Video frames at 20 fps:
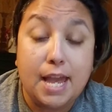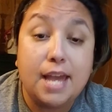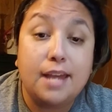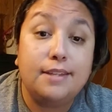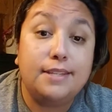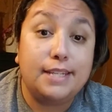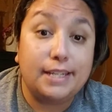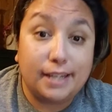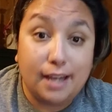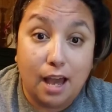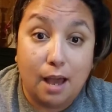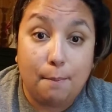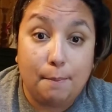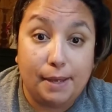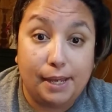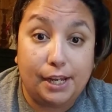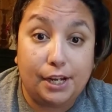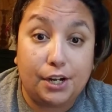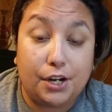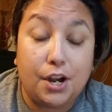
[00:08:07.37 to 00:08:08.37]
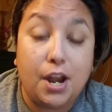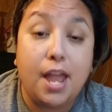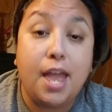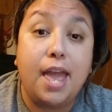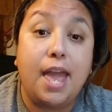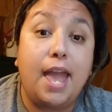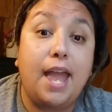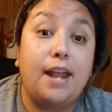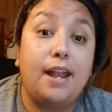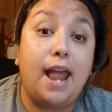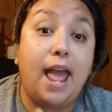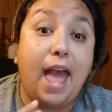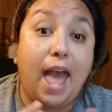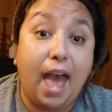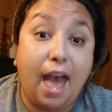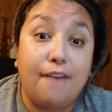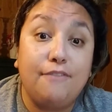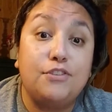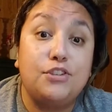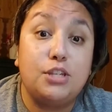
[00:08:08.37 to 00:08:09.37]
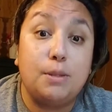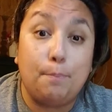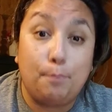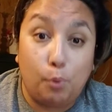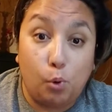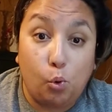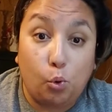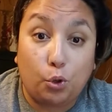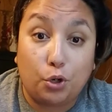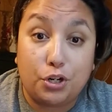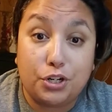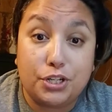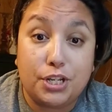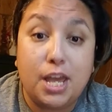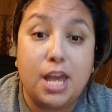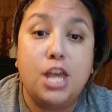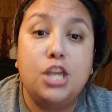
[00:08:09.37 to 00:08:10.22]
to come here and have support.